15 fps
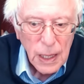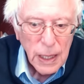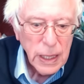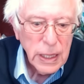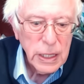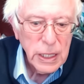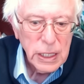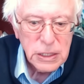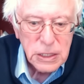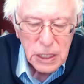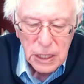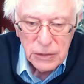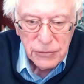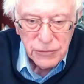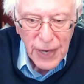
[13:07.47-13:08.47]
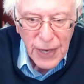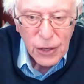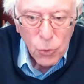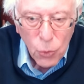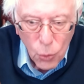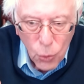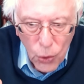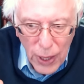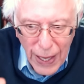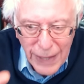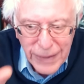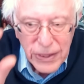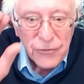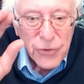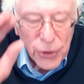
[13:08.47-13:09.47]
It is, in fact, at
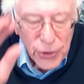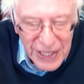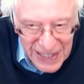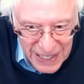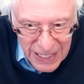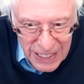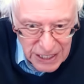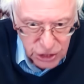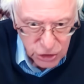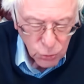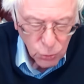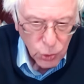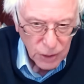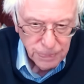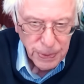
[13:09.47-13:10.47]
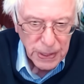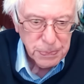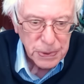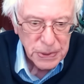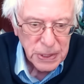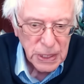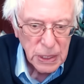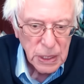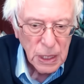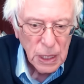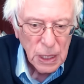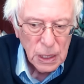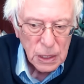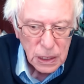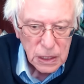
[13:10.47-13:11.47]
the very least what people need
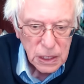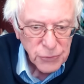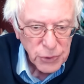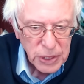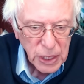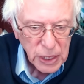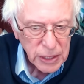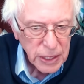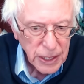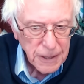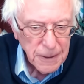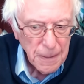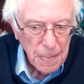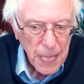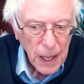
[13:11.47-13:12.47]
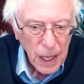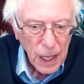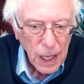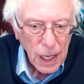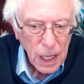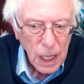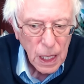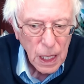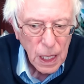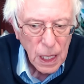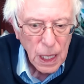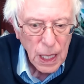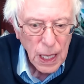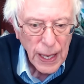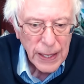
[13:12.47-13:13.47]
to live with dignity
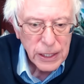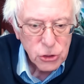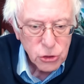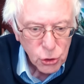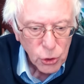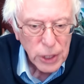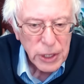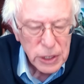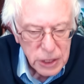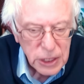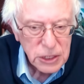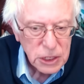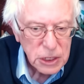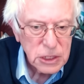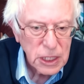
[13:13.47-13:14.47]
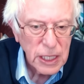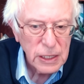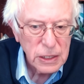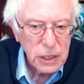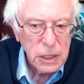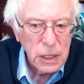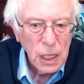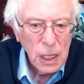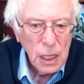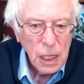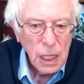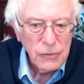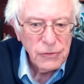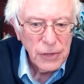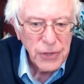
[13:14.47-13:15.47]
and enjoy a decent standard
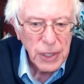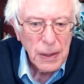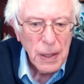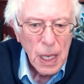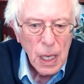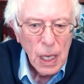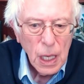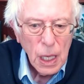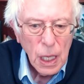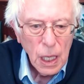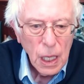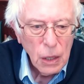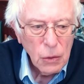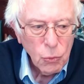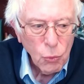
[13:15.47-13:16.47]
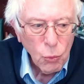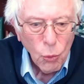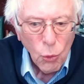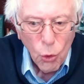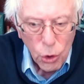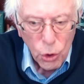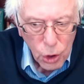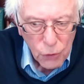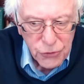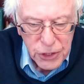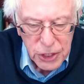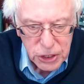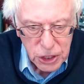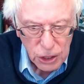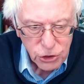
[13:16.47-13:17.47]
of living. All over
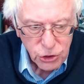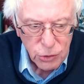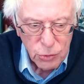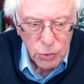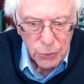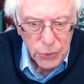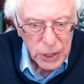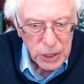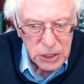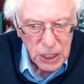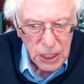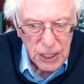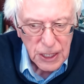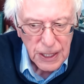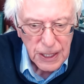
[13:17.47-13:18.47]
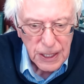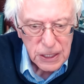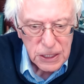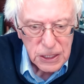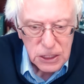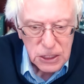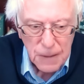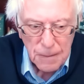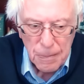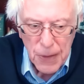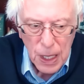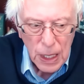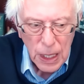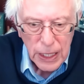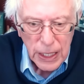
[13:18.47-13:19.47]
this country, what we are seeing is
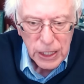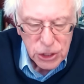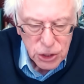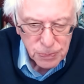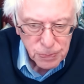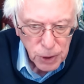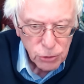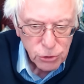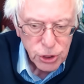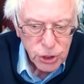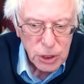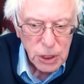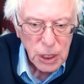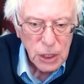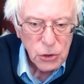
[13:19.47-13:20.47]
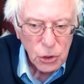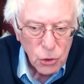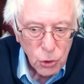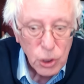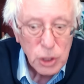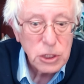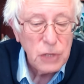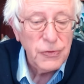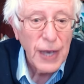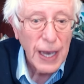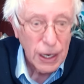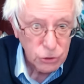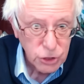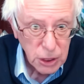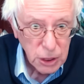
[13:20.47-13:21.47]
an explosion in the cost of
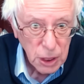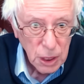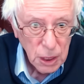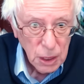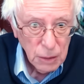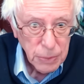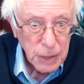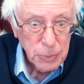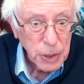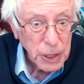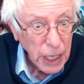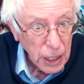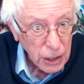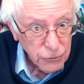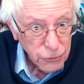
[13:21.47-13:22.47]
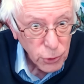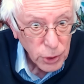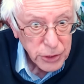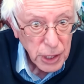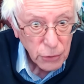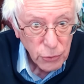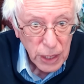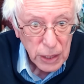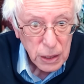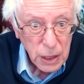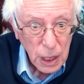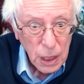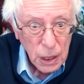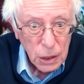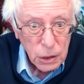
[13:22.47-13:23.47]
housing. People can't afford their rent.
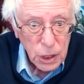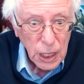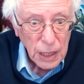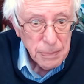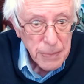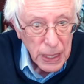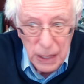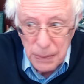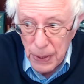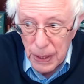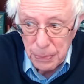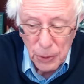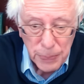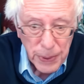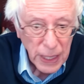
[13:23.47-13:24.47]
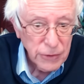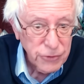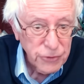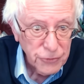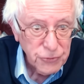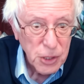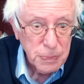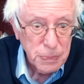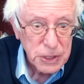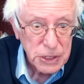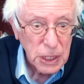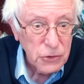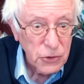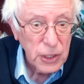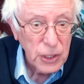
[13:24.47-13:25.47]
You got many people paying
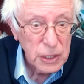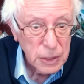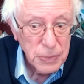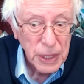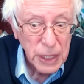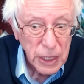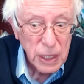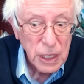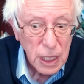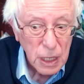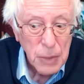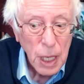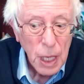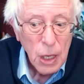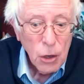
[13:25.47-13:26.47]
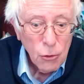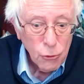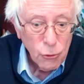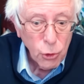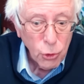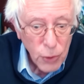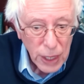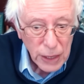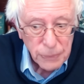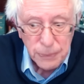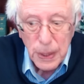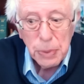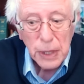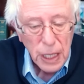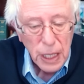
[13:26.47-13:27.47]
50% of their limited income for rent.
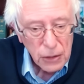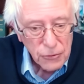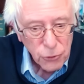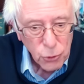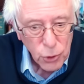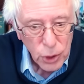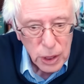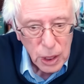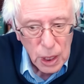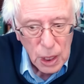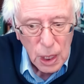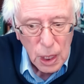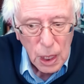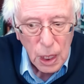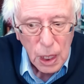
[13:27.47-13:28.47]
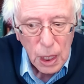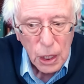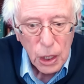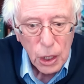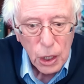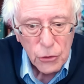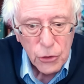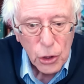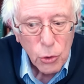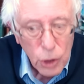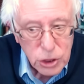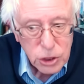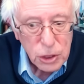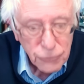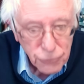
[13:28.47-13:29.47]
People can't afford the
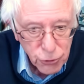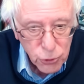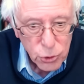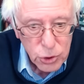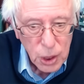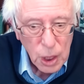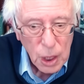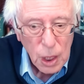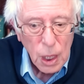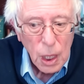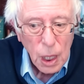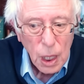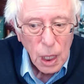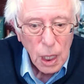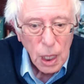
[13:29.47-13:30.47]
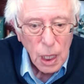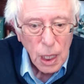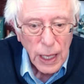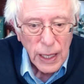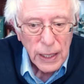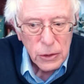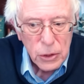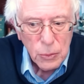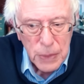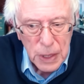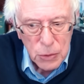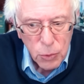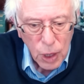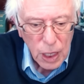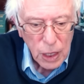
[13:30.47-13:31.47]
cost of food. And
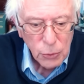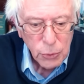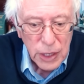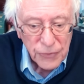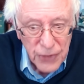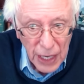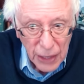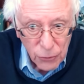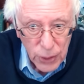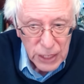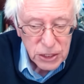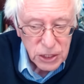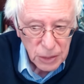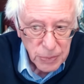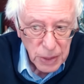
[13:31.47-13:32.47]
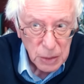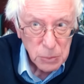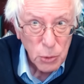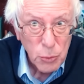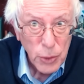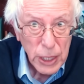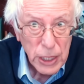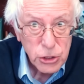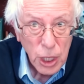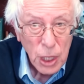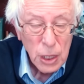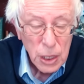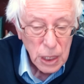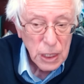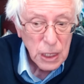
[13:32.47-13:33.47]
meanwhile, we have not raised the minimum wage
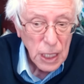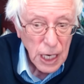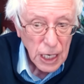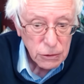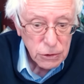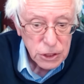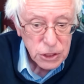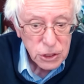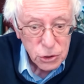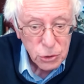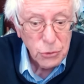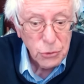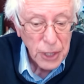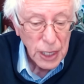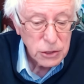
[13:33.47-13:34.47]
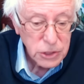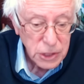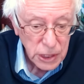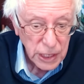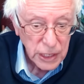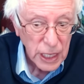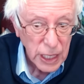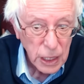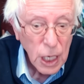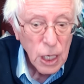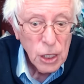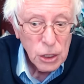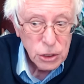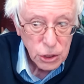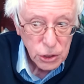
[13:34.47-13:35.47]
in Congress since 2008.
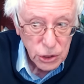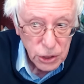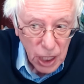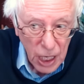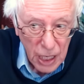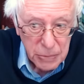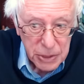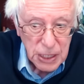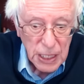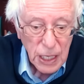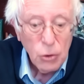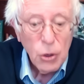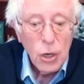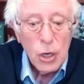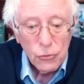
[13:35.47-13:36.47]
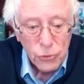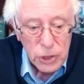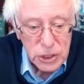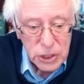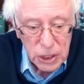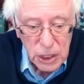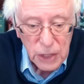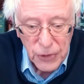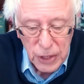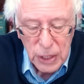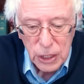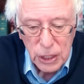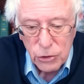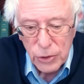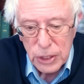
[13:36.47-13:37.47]
So the time is now for a significant
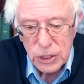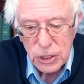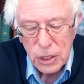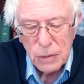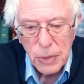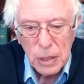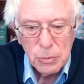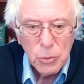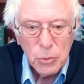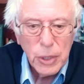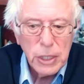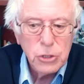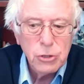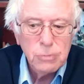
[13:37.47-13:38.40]
increase in the minimum wage.